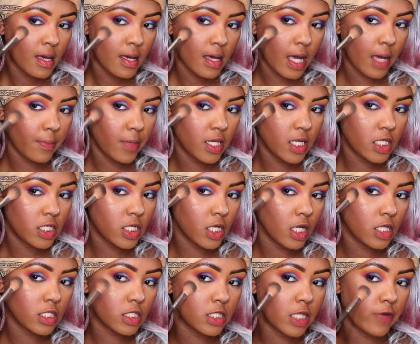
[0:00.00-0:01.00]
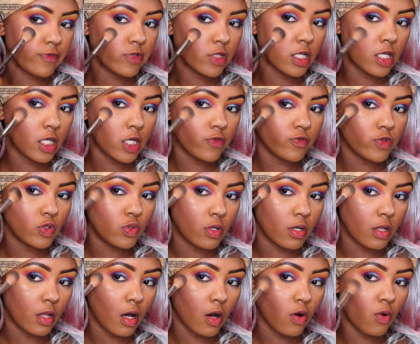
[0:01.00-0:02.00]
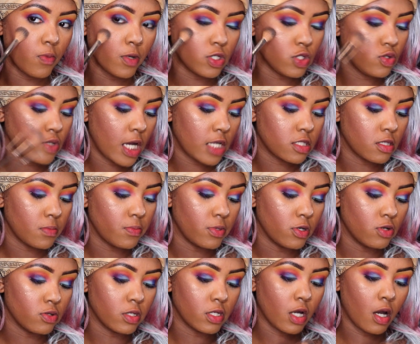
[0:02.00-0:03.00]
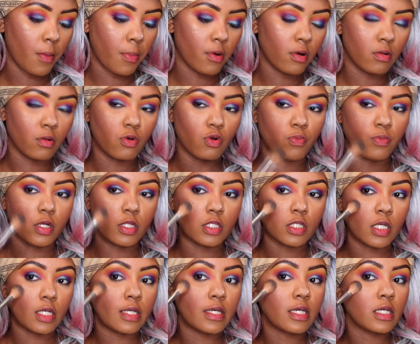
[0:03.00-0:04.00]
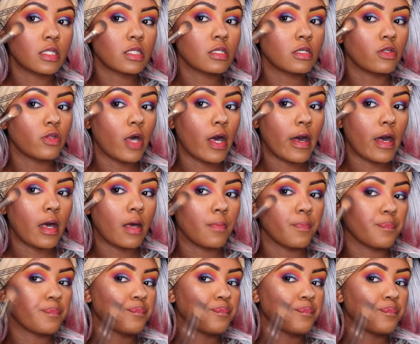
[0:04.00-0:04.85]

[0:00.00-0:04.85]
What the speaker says: I mean, it does definitely give you a glow, but you have to build it up a little bit to get to that,